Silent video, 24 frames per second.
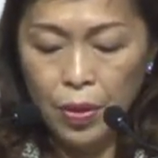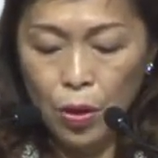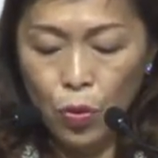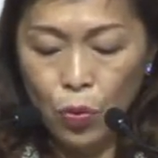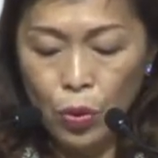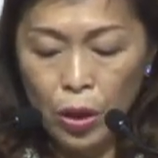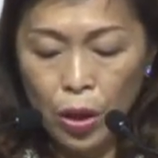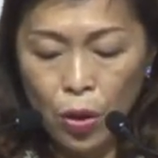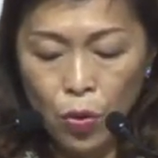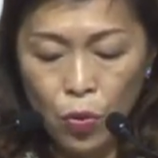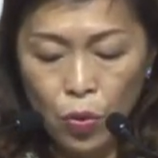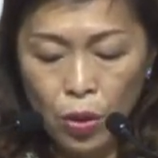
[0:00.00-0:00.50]

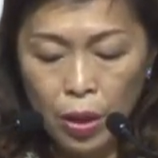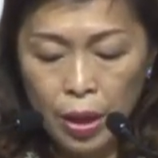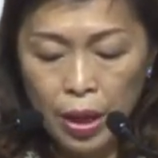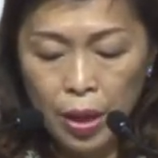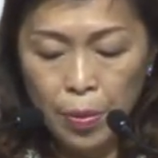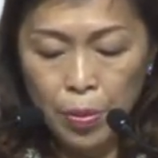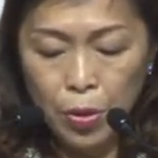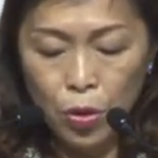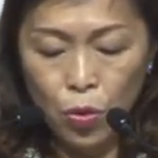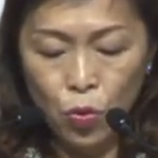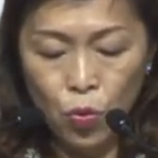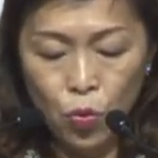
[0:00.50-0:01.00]
Now, we are
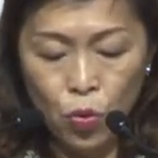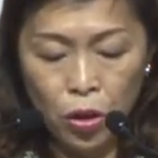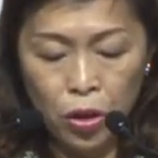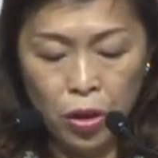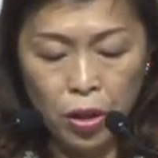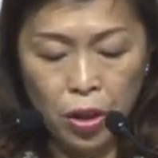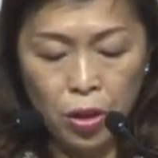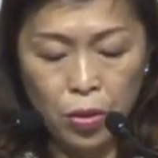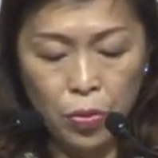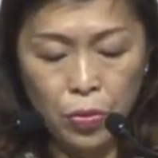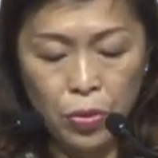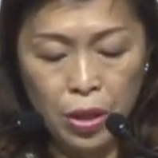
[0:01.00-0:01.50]
able to
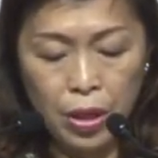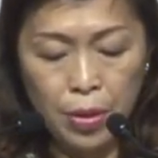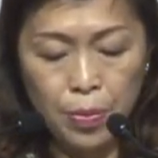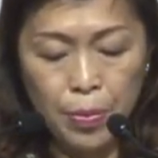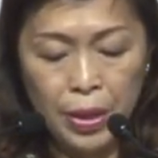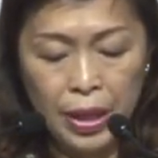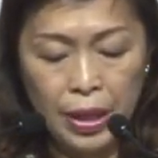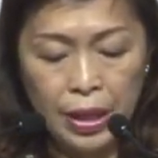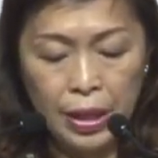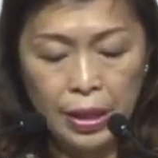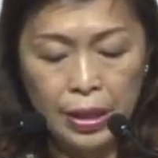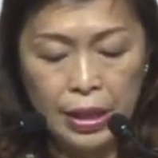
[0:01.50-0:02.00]
work with
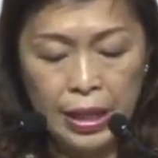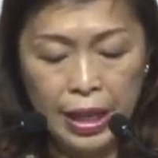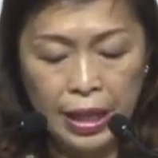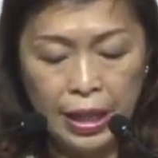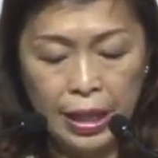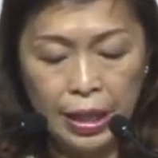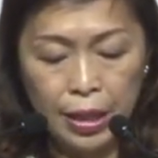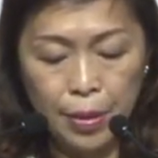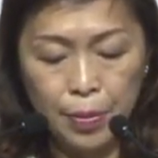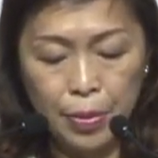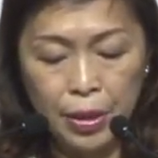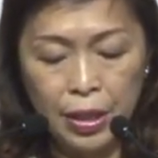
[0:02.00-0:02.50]
many
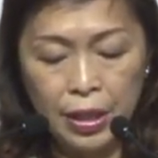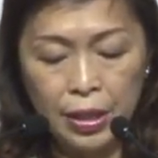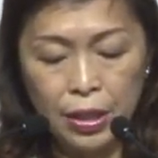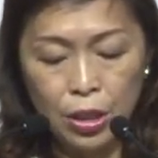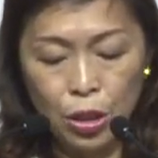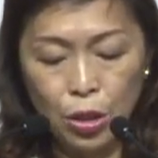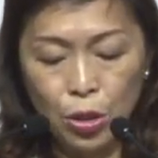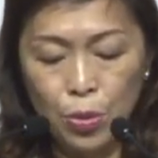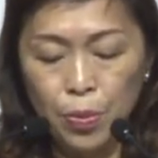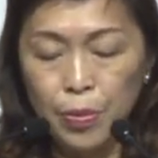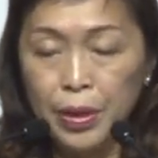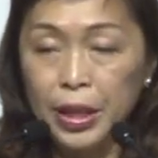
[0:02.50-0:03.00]
tech
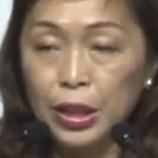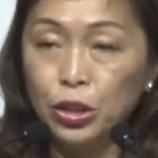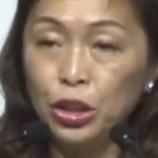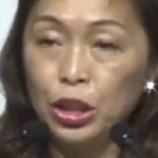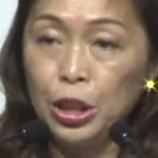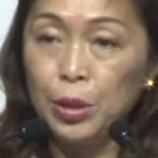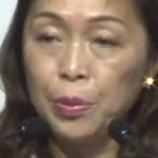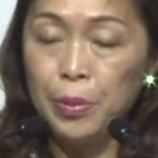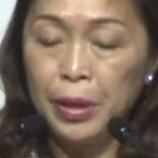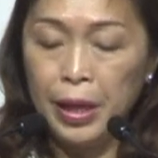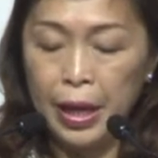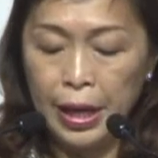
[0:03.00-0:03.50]
companies to make
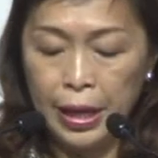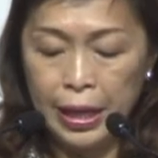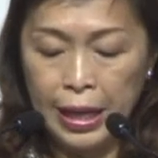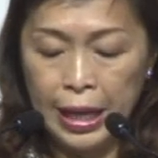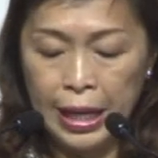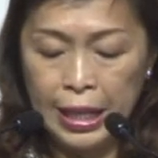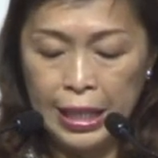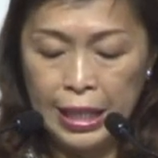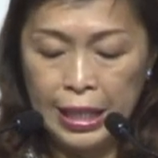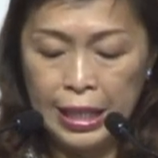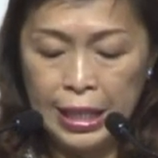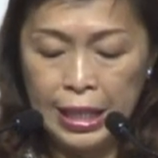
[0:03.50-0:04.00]

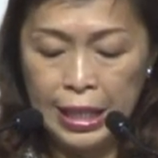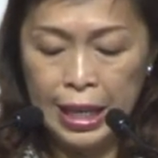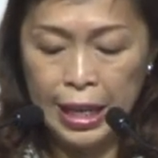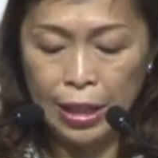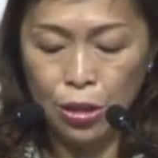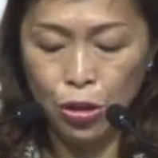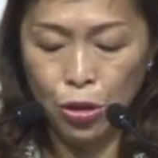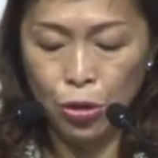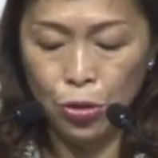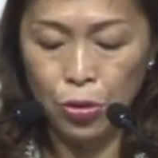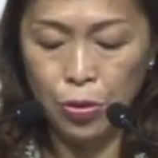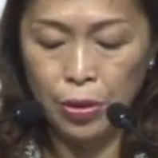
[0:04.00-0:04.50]
GBA an
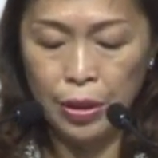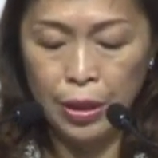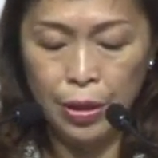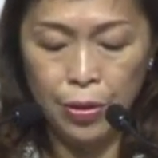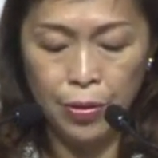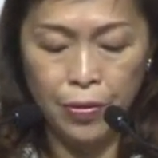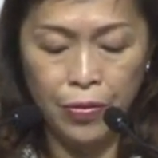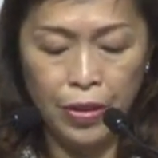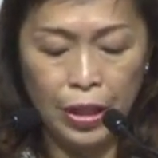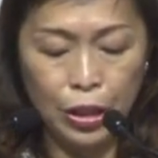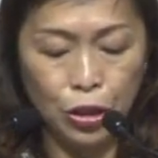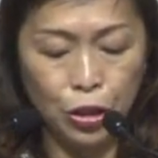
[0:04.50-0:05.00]
international
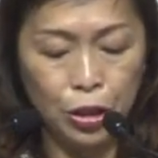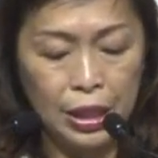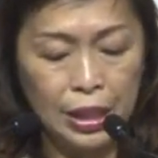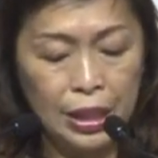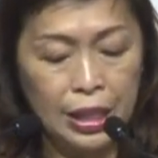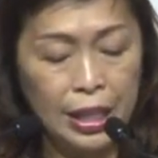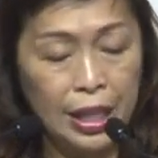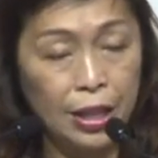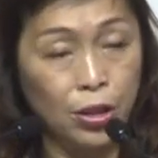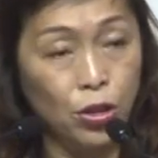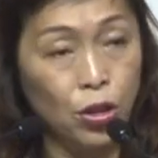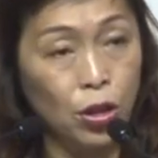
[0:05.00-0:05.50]
innovation
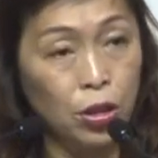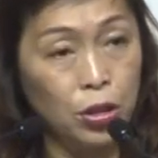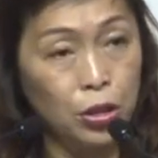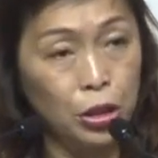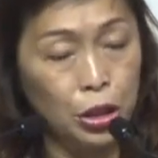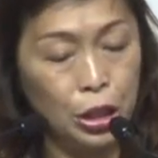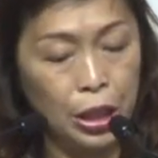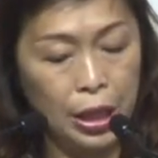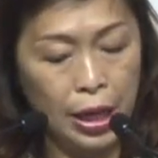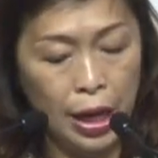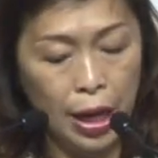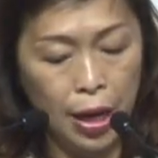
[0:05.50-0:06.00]
and
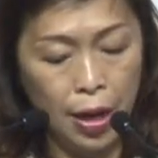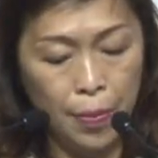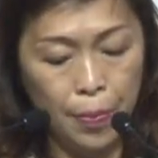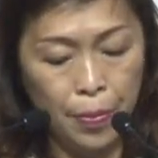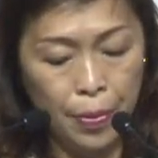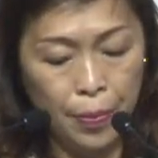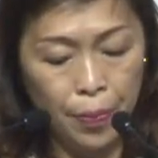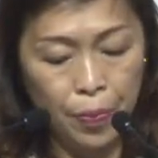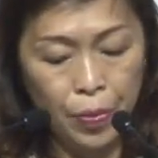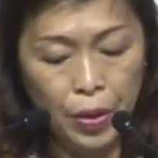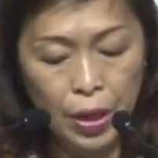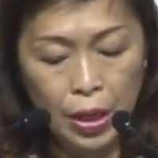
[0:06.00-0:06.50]
technology
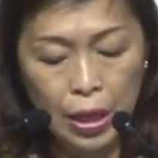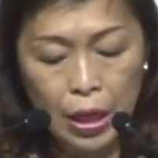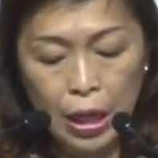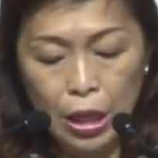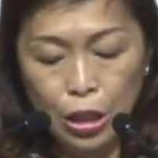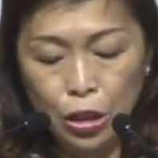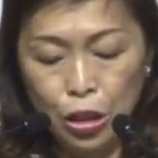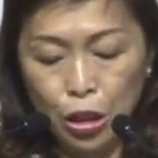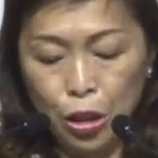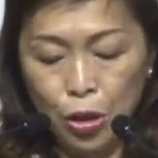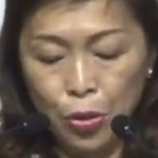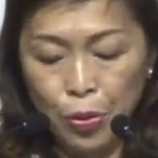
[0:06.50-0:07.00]
hub,
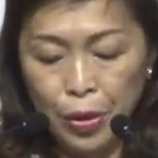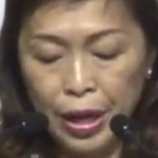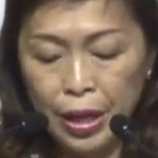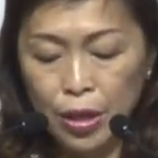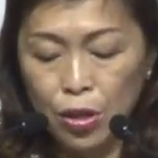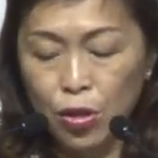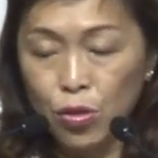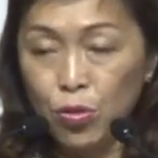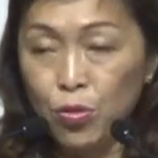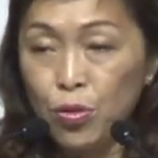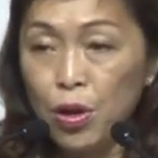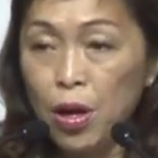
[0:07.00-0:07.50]
to
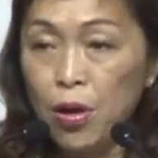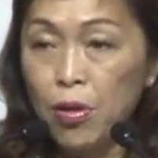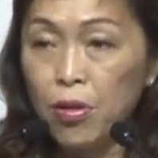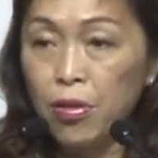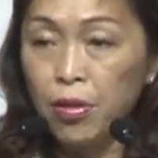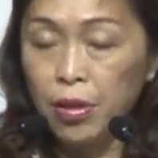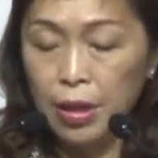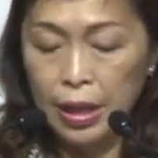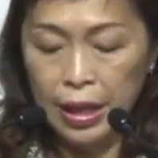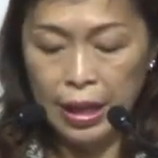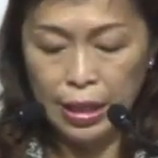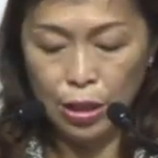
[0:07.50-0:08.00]
create
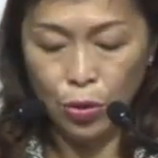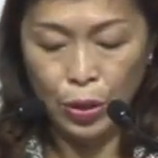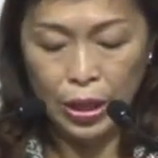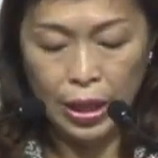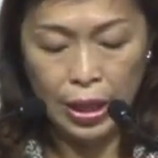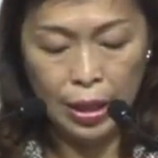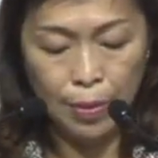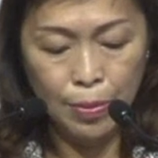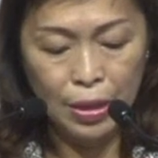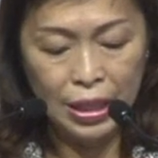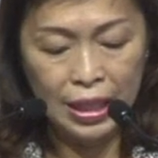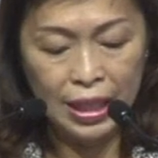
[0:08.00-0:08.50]
growth as
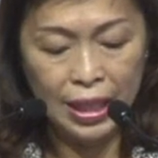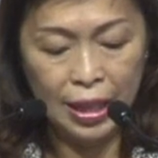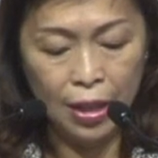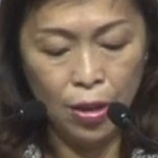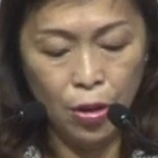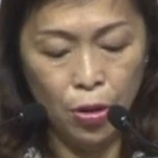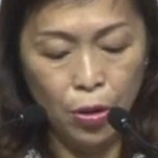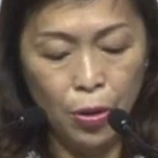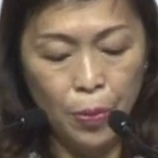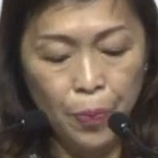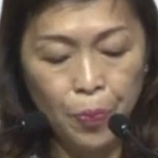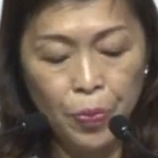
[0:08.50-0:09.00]
we come
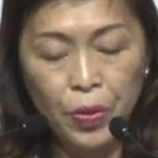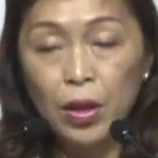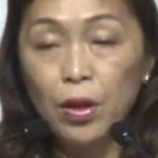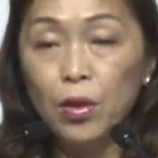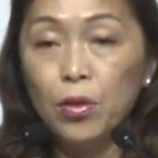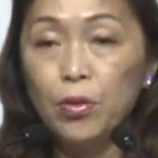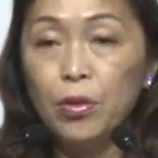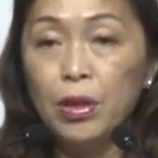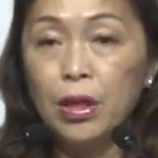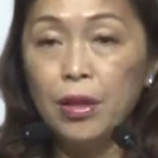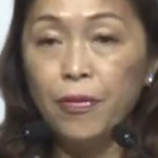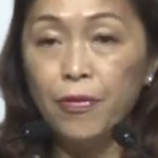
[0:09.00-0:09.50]
together
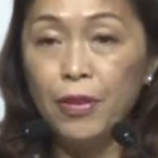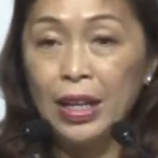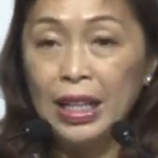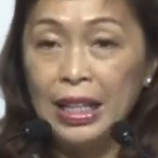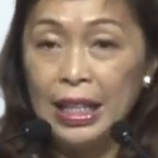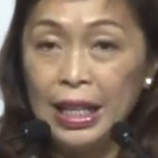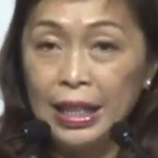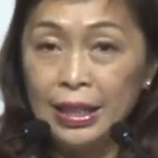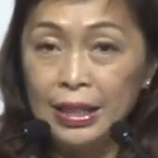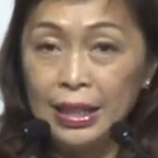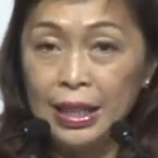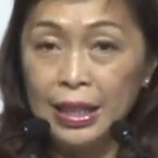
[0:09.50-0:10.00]
with
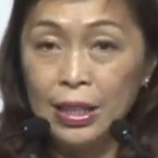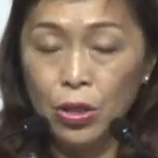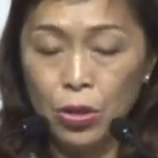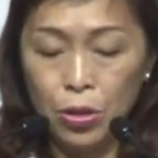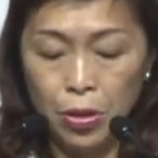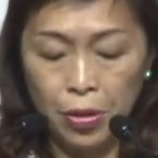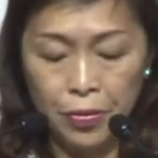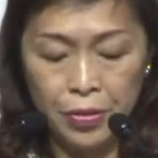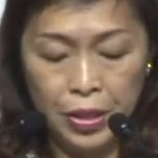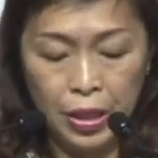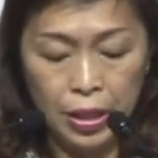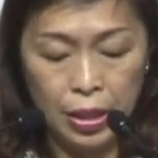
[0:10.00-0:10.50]
financing
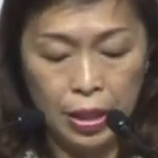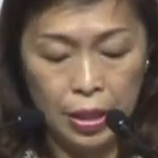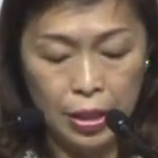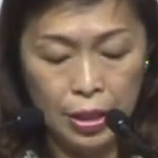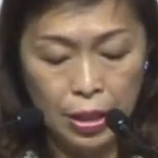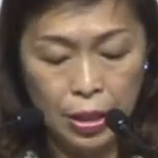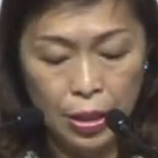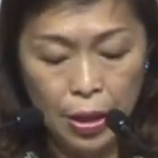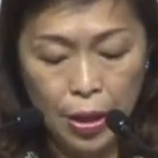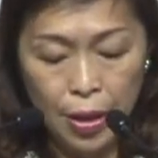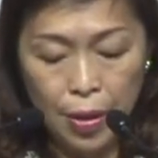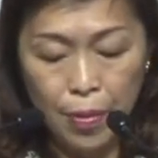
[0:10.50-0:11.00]

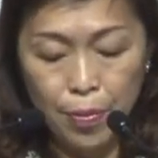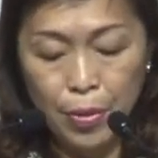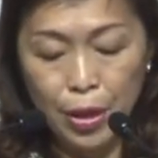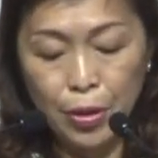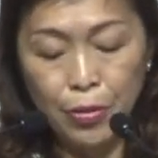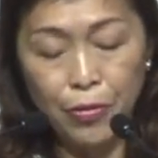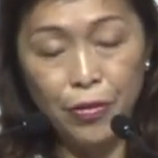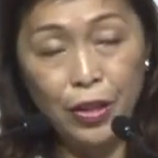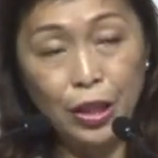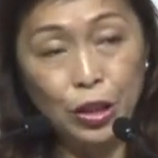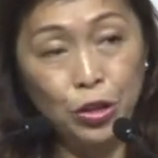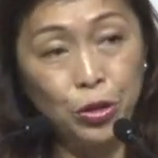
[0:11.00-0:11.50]
services,
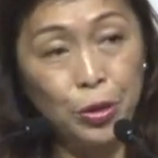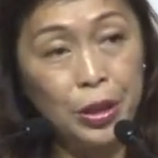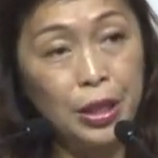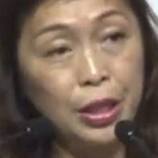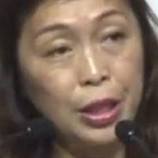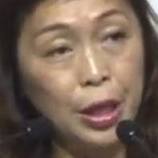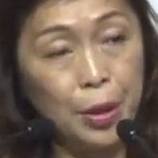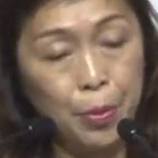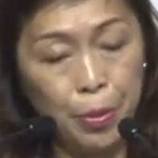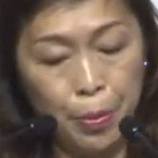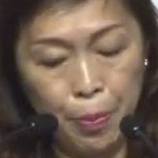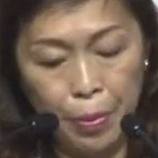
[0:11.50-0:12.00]

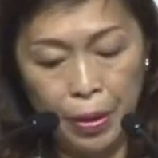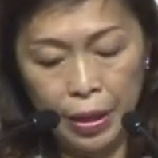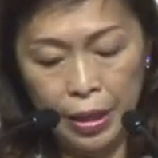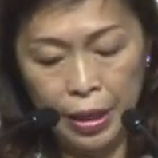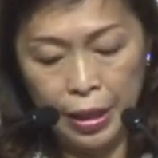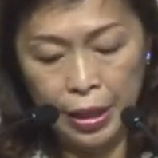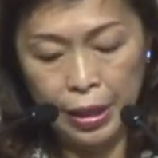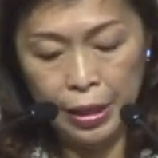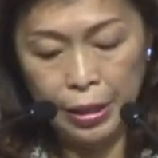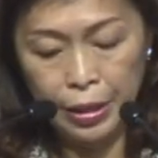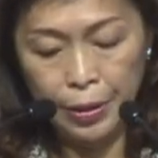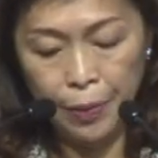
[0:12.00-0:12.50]
manufacturing
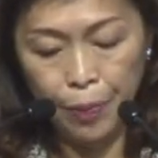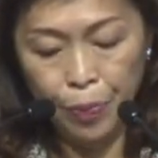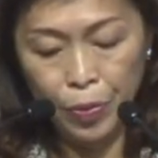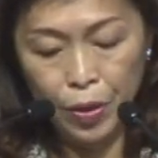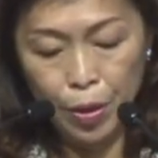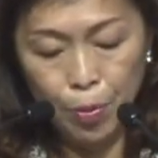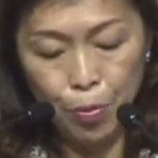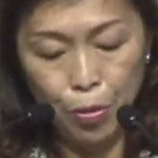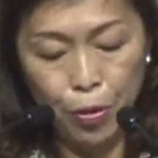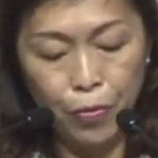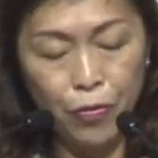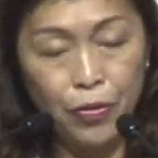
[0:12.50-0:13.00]
capabilities,
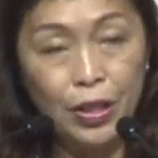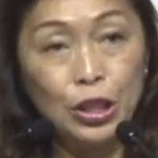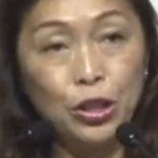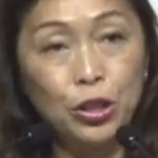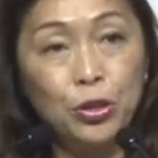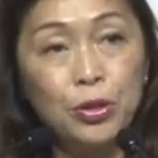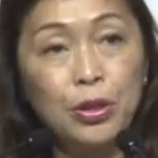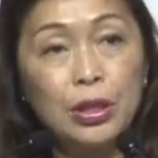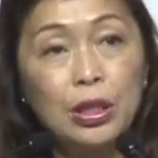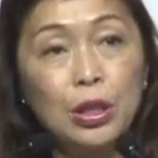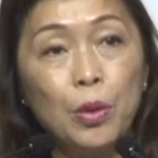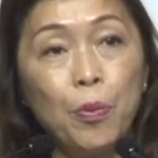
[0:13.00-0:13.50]

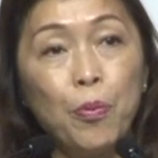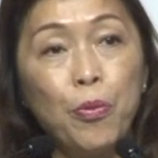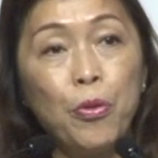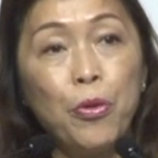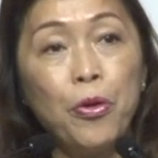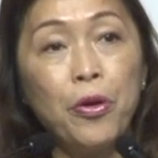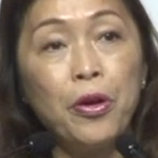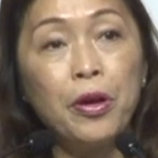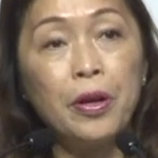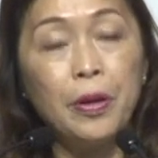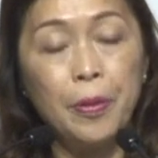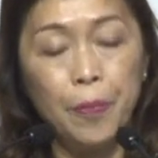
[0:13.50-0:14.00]
professional
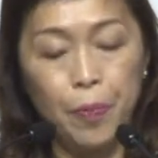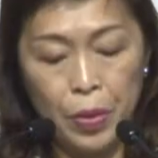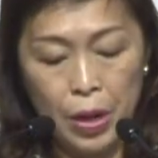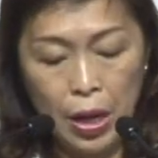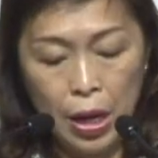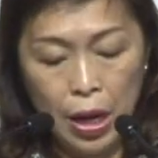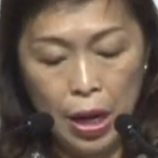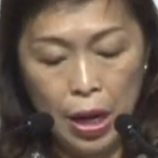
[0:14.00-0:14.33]
support,